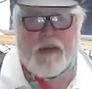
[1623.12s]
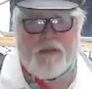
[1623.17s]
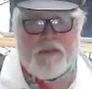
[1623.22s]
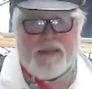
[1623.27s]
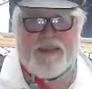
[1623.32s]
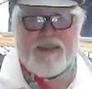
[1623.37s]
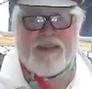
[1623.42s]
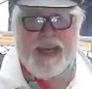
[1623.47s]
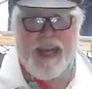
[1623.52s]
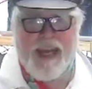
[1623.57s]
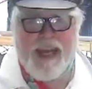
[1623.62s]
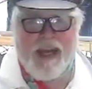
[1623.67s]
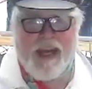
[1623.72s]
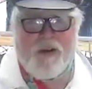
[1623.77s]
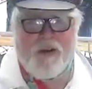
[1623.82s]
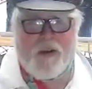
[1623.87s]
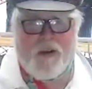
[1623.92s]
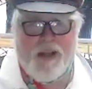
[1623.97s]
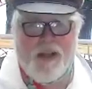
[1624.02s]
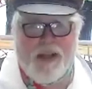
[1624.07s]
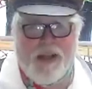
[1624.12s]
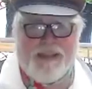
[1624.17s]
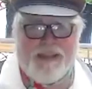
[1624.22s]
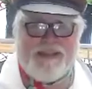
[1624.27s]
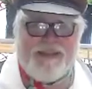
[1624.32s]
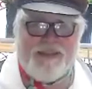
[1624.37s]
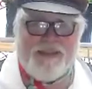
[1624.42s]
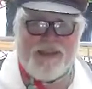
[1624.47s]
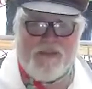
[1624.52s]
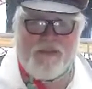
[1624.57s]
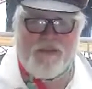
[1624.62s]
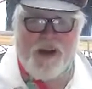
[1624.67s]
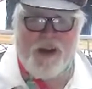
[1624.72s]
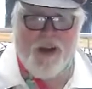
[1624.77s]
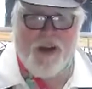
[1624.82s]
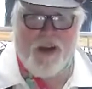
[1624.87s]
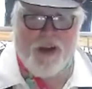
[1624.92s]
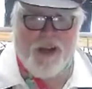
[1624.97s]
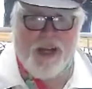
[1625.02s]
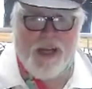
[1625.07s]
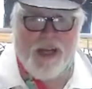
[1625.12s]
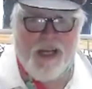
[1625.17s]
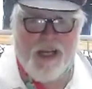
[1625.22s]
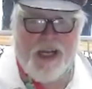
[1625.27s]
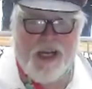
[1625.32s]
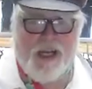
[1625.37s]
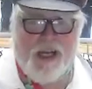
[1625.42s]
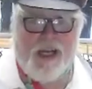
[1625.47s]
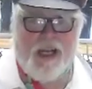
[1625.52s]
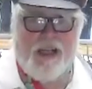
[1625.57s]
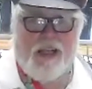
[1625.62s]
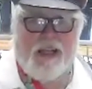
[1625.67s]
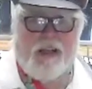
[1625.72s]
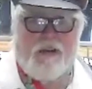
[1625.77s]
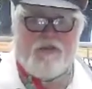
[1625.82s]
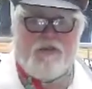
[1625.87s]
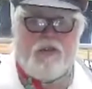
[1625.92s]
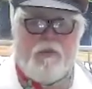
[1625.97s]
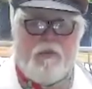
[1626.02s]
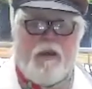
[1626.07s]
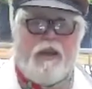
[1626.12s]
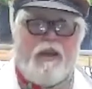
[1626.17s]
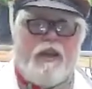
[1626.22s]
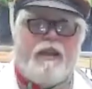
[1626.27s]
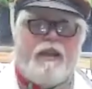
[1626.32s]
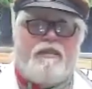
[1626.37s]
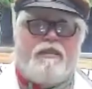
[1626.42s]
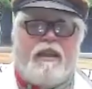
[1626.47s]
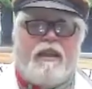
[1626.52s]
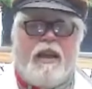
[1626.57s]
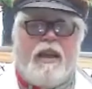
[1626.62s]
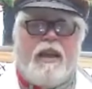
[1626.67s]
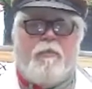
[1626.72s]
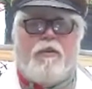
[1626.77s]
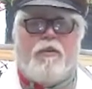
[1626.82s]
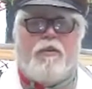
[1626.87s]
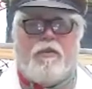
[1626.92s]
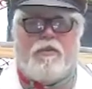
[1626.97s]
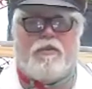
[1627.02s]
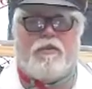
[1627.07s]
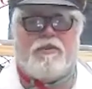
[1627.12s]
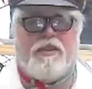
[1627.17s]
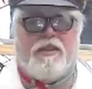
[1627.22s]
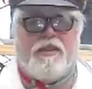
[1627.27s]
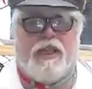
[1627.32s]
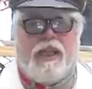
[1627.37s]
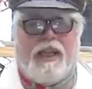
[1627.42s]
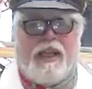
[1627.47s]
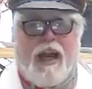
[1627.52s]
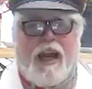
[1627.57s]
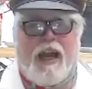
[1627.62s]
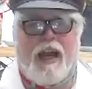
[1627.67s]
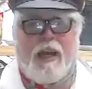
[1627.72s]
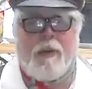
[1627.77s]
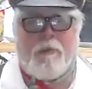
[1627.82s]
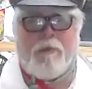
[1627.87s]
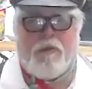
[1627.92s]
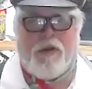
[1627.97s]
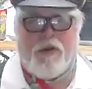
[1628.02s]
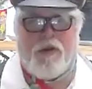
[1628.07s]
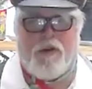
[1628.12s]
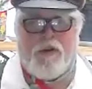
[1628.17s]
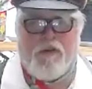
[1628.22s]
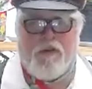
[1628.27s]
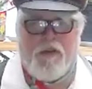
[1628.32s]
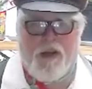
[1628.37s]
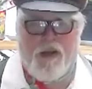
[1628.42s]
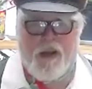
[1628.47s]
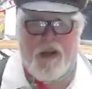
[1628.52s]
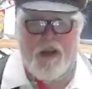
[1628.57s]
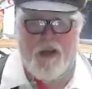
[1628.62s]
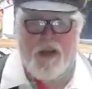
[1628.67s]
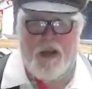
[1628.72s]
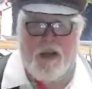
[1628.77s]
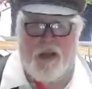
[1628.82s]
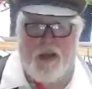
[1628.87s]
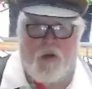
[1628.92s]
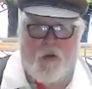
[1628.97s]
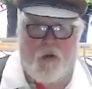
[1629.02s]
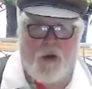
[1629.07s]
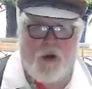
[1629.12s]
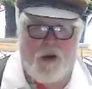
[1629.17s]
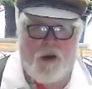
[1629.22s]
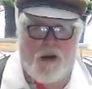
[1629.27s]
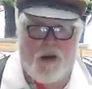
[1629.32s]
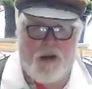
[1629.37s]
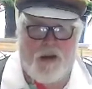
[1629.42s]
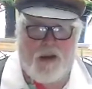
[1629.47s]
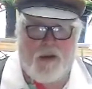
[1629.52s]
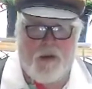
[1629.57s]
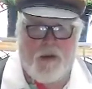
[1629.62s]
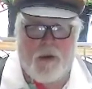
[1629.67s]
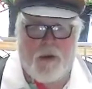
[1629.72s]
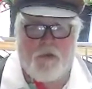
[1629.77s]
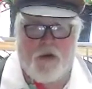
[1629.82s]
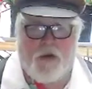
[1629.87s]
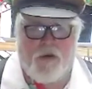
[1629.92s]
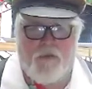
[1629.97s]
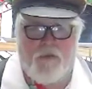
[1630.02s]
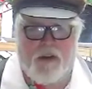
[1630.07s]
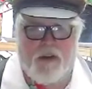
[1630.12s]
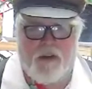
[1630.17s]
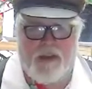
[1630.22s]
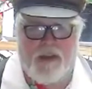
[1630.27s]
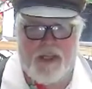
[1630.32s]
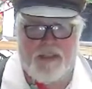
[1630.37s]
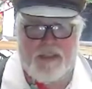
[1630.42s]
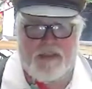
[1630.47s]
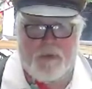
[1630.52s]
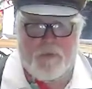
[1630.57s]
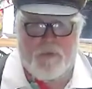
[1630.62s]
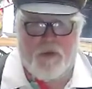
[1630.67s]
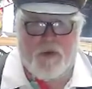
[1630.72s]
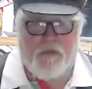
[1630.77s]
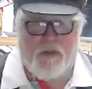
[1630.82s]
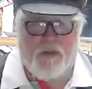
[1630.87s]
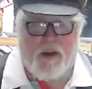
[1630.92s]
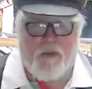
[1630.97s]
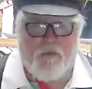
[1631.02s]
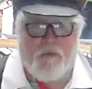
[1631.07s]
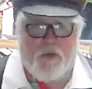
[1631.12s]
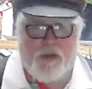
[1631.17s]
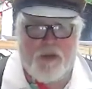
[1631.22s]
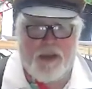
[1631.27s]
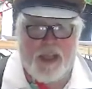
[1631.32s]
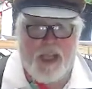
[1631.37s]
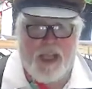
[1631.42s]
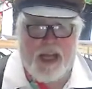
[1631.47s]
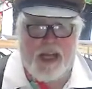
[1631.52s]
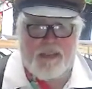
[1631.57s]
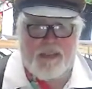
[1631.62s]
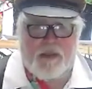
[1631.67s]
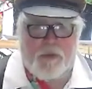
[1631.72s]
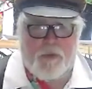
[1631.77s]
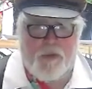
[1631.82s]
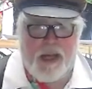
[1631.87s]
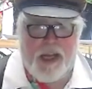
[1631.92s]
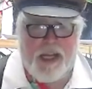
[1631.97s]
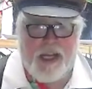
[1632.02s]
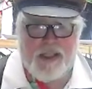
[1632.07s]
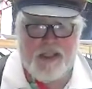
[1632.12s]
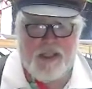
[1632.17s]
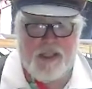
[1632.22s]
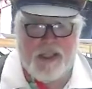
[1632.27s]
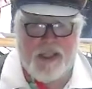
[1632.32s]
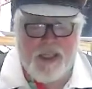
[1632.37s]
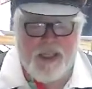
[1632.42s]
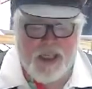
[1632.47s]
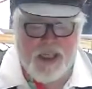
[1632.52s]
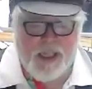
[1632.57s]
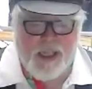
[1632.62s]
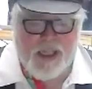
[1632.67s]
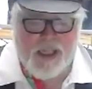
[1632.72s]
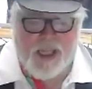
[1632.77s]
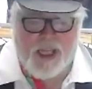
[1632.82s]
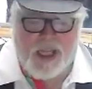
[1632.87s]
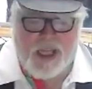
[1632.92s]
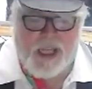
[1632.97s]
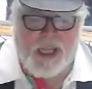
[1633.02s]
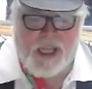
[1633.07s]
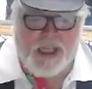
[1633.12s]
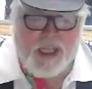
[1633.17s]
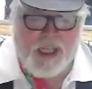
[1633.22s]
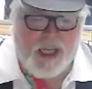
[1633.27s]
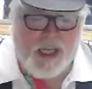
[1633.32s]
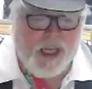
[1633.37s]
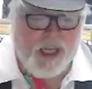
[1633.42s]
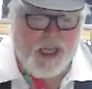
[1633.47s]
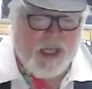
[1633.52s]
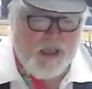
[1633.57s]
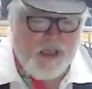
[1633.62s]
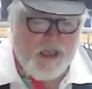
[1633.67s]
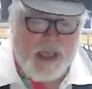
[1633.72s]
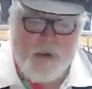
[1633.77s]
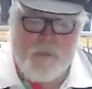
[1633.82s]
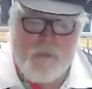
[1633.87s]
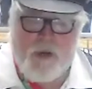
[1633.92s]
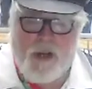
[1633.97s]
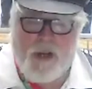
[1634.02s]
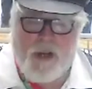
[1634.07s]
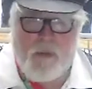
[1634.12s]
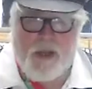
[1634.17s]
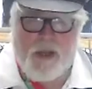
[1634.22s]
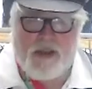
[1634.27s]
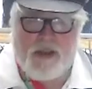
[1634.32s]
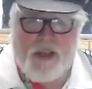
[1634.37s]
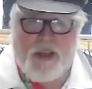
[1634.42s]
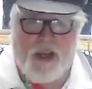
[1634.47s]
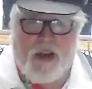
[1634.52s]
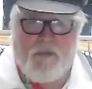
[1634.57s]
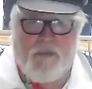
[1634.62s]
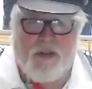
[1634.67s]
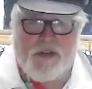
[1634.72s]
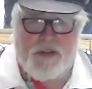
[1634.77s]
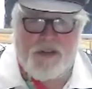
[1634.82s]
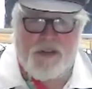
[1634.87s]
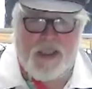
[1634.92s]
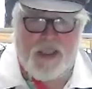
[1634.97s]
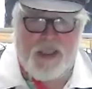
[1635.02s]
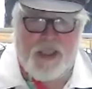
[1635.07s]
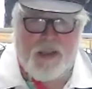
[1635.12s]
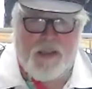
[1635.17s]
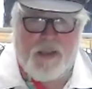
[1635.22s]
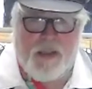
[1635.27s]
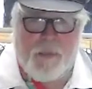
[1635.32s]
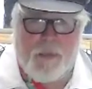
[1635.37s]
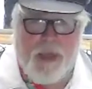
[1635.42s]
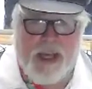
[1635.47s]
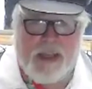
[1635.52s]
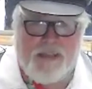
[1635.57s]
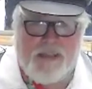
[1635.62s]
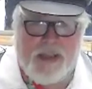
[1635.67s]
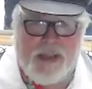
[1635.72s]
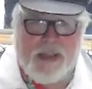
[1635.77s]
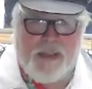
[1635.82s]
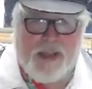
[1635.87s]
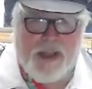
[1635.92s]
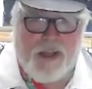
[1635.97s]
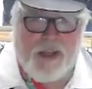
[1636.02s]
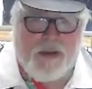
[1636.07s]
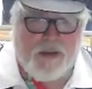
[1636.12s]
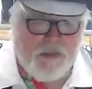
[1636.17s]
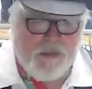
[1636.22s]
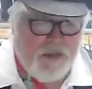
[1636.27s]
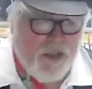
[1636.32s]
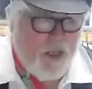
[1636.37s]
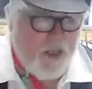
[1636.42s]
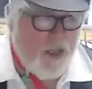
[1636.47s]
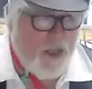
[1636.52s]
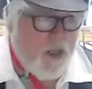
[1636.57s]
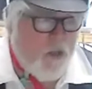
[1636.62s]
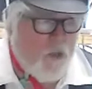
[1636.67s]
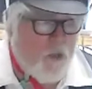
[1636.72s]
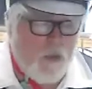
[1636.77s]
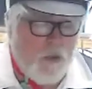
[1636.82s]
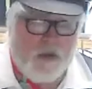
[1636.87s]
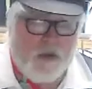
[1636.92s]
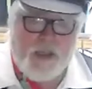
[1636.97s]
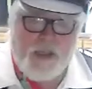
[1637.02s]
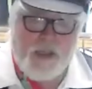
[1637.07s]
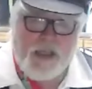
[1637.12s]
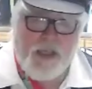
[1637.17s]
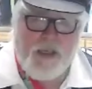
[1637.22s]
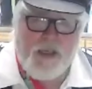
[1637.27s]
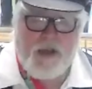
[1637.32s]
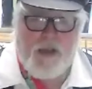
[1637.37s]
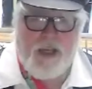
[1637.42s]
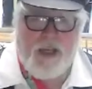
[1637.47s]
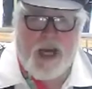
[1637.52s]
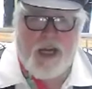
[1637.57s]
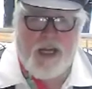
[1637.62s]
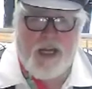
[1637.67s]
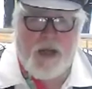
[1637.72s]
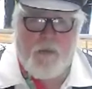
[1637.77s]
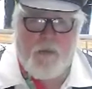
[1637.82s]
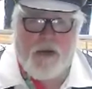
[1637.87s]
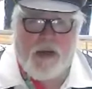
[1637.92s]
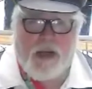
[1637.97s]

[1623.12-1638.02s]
scale is safari. Those are my list of chemicals that I approve or disapprove of with an explanation. And that pretty much covers the base on those. We'll continue talking